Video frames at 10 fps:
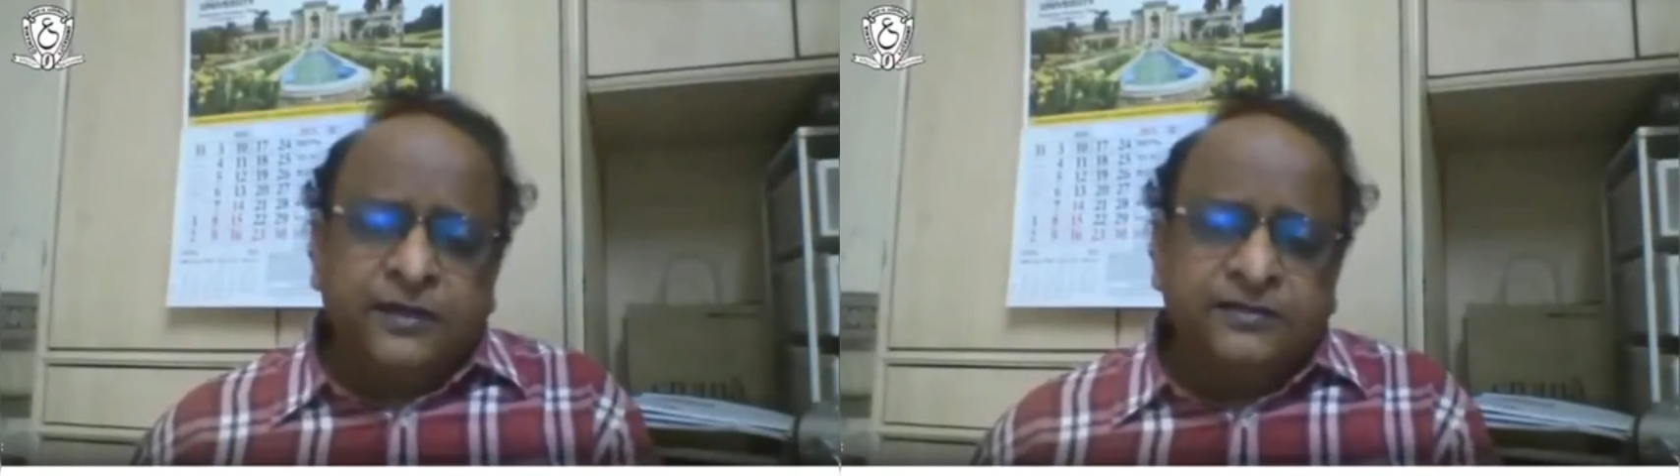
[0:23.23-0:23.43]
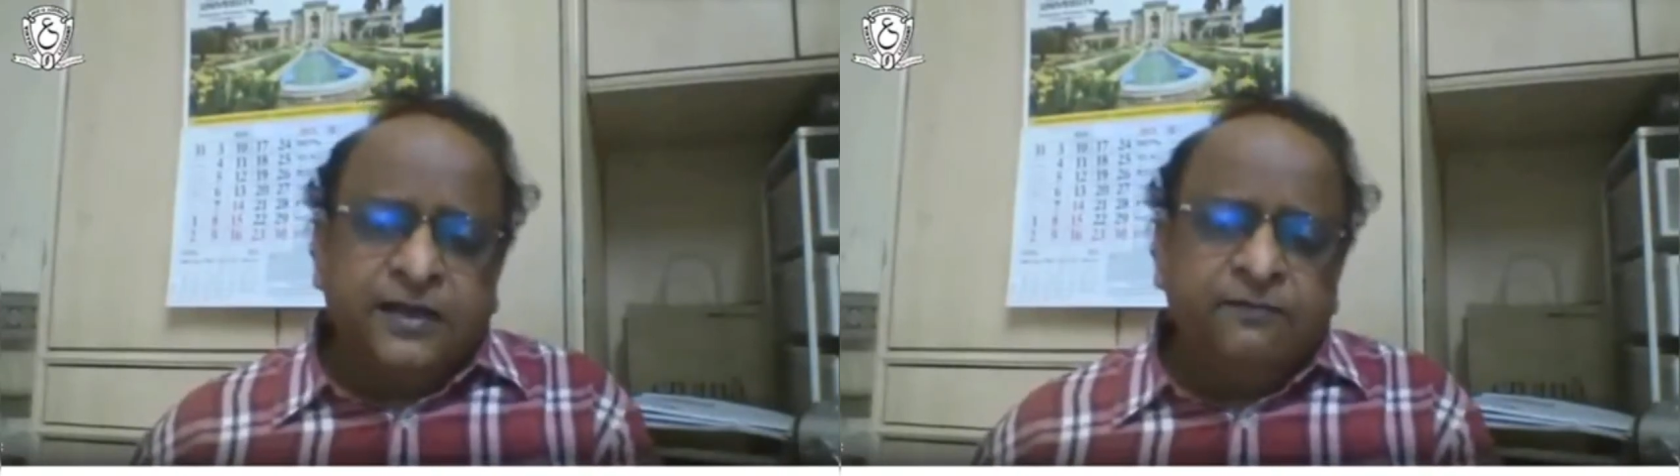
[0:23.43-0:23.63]

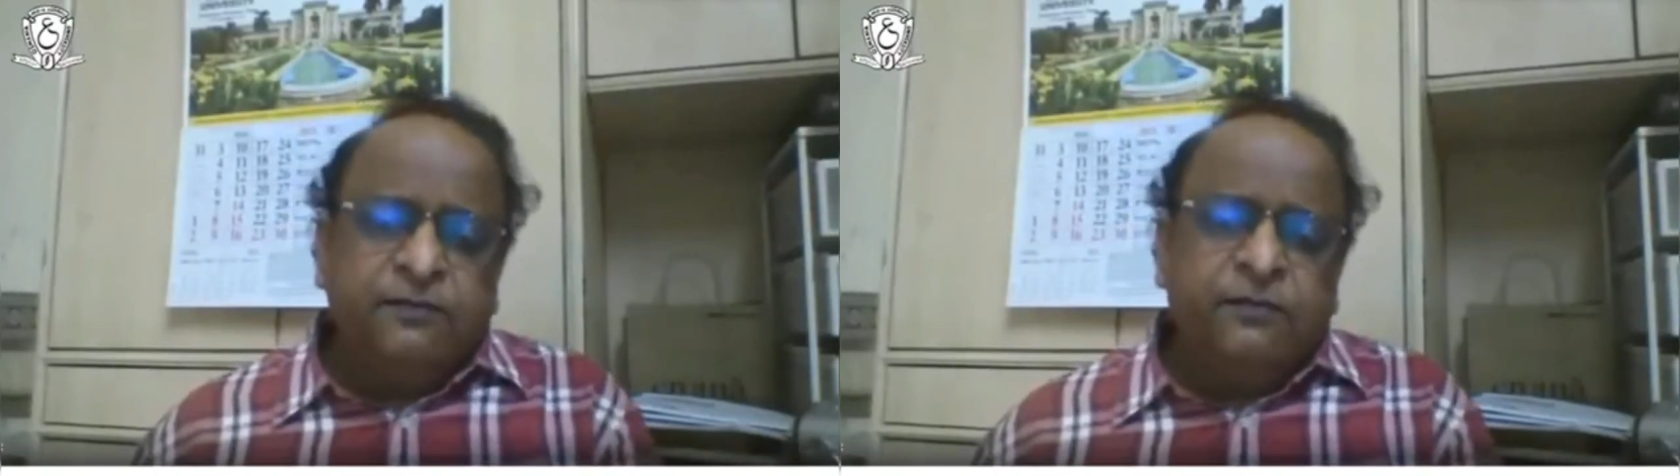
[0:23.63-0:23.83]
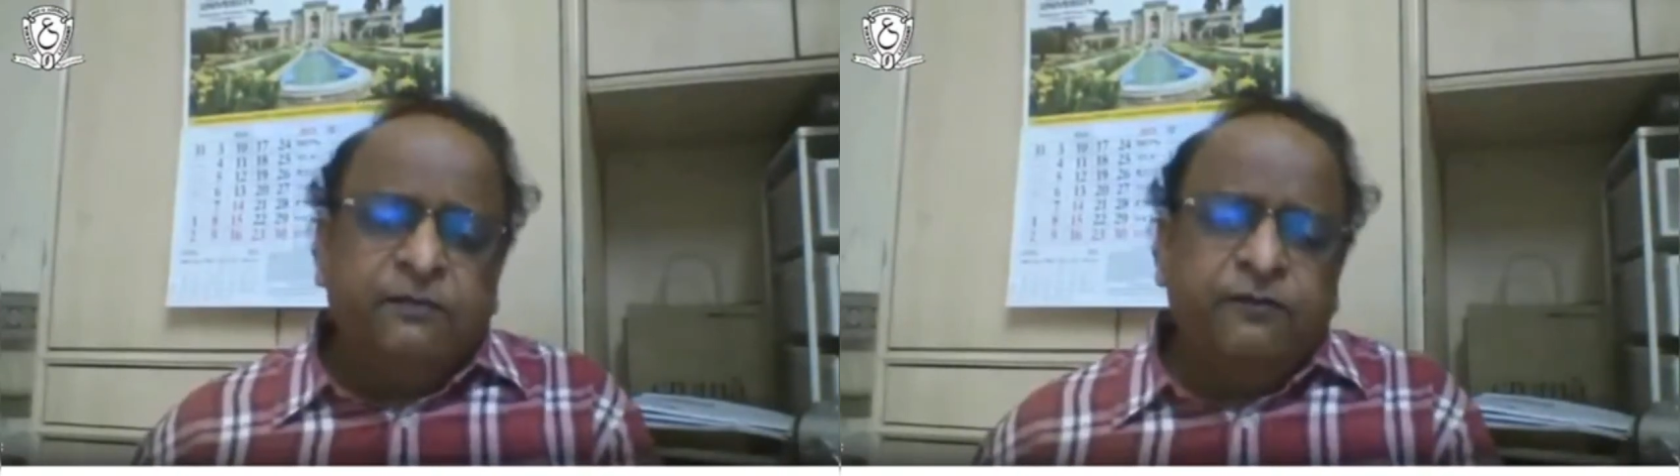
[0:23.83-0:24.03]

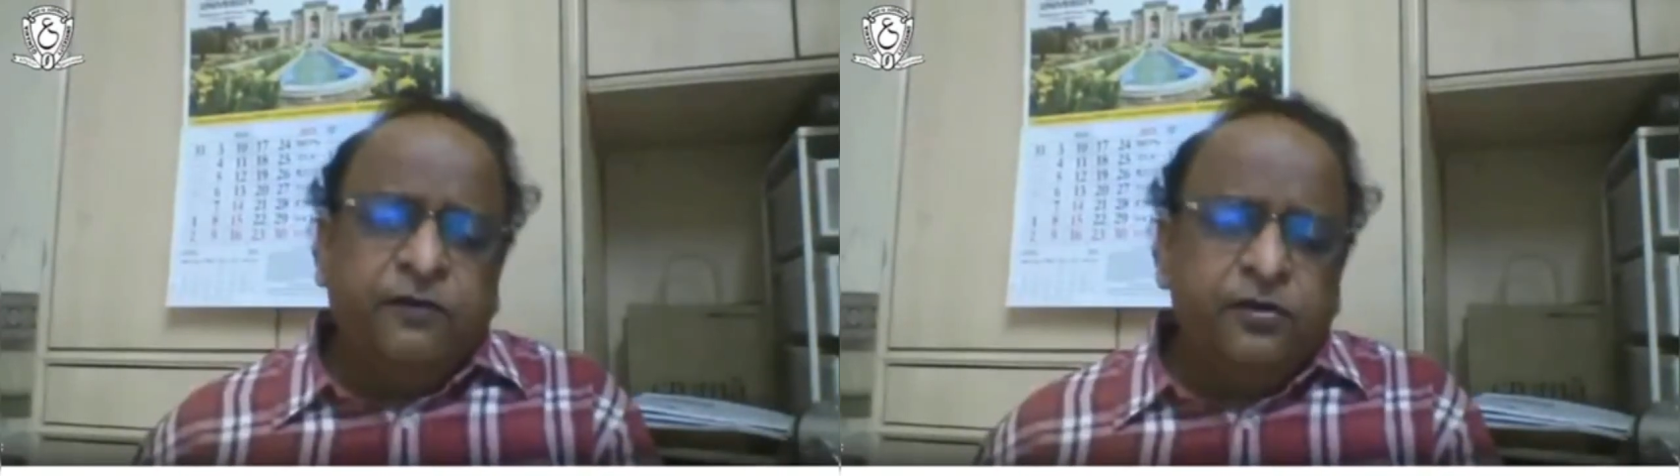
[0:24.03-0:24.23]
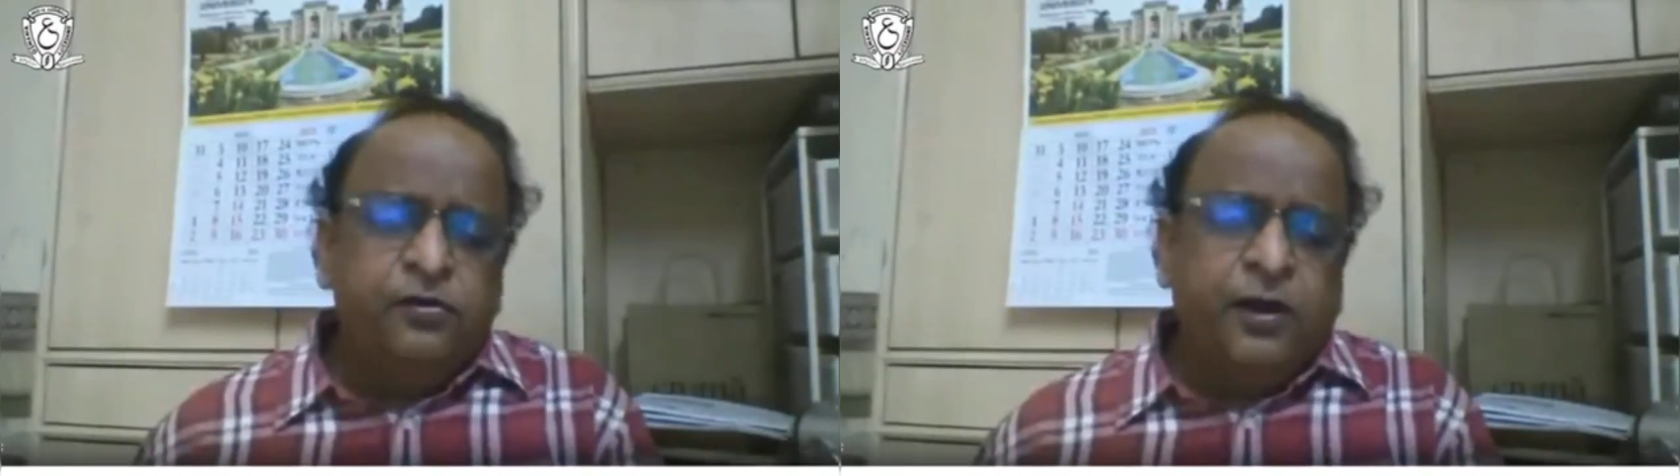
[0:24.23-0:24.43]
example of a
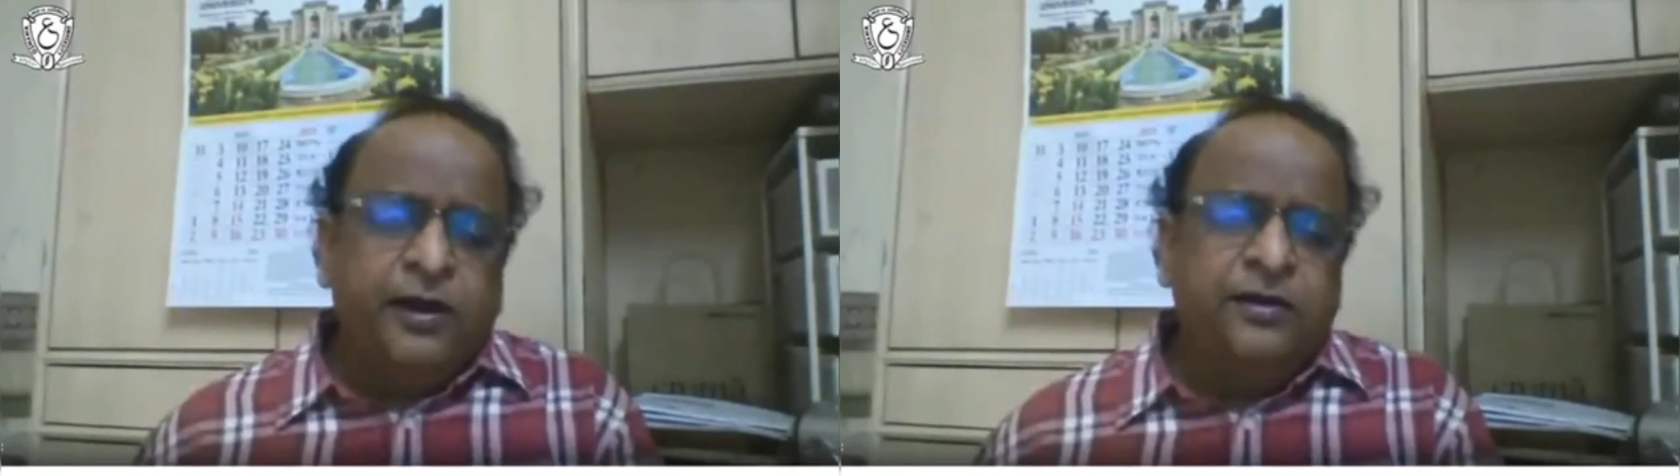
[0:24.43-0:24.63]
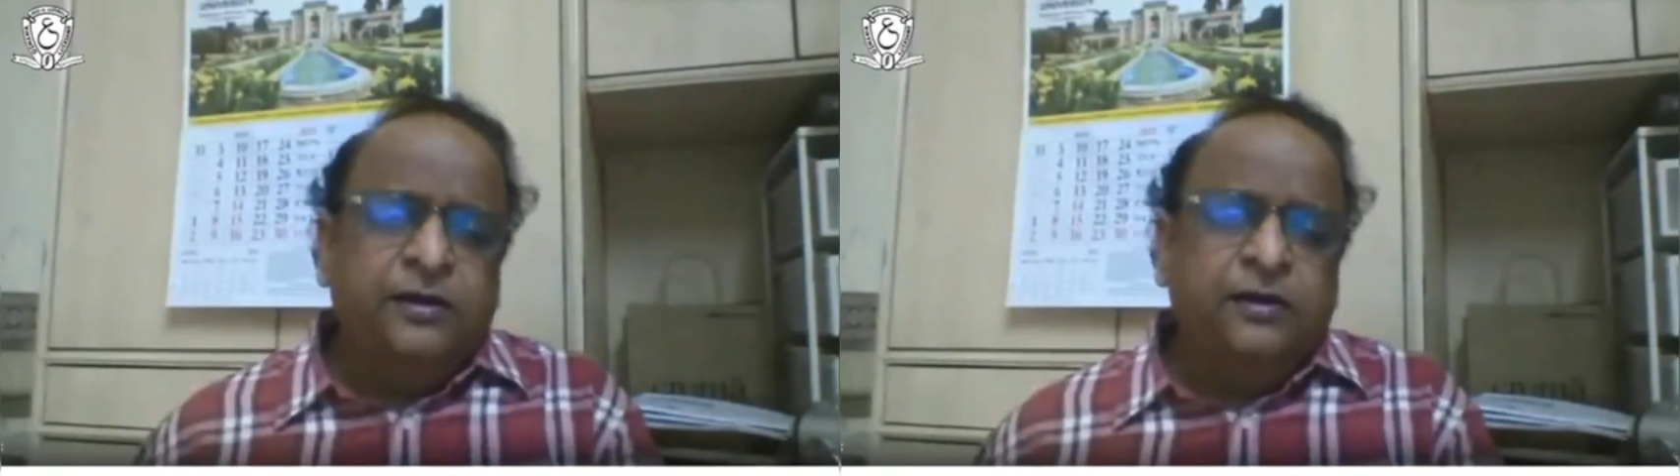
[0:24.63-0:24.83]
new
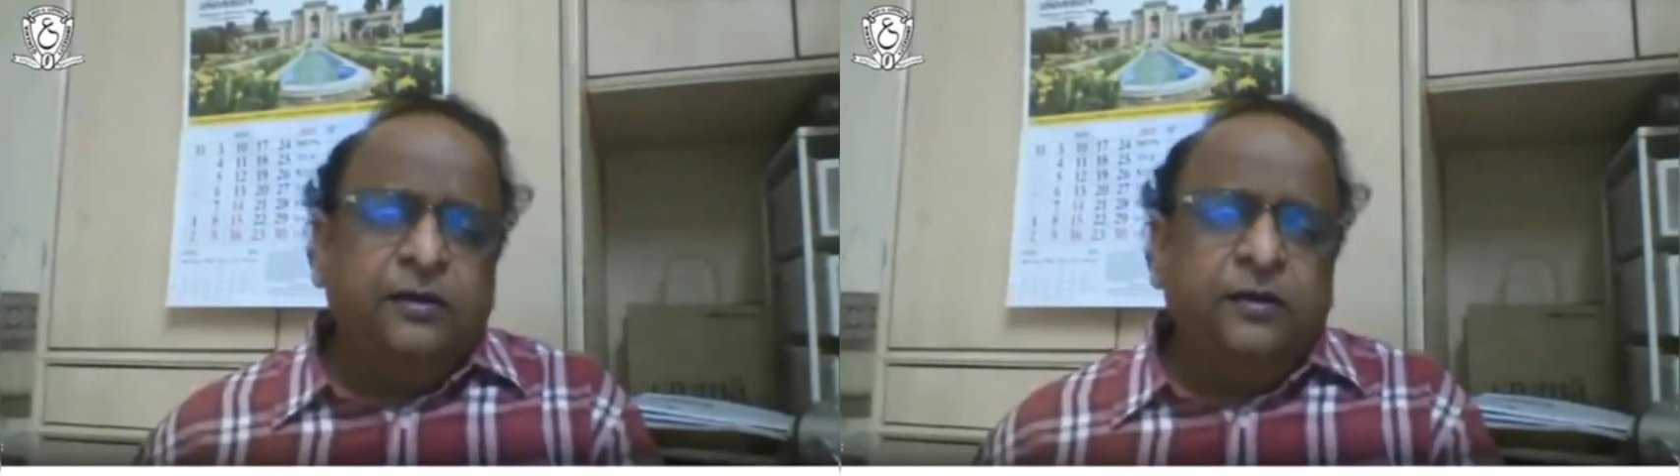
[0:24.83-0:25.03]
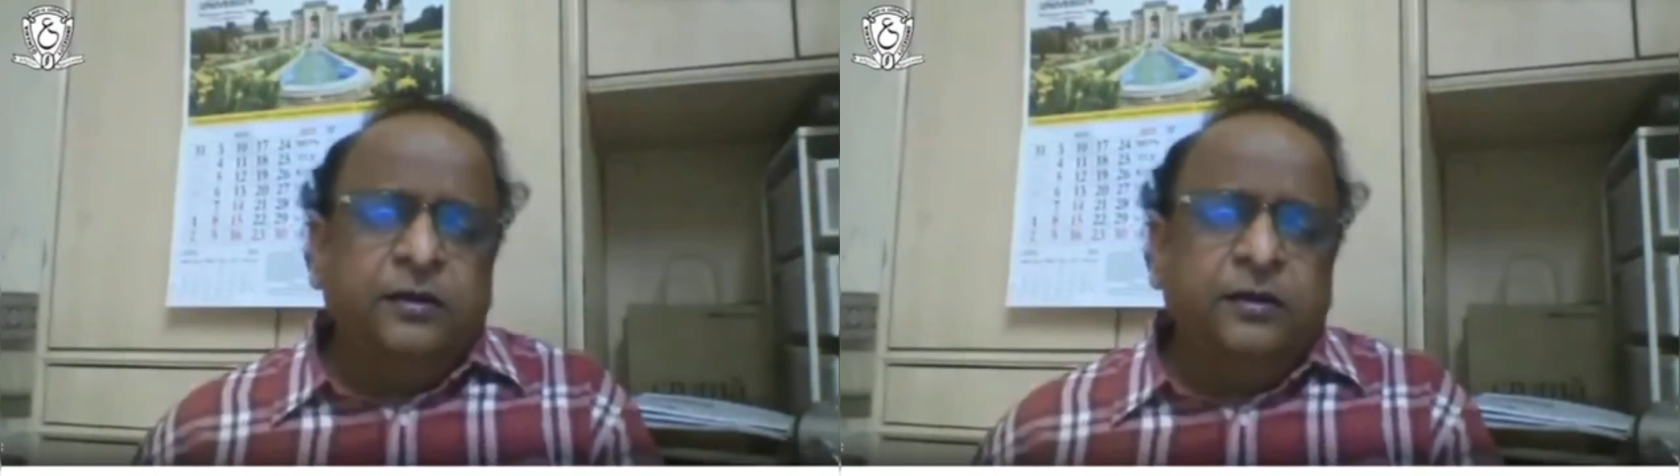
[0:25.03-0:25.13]
idea,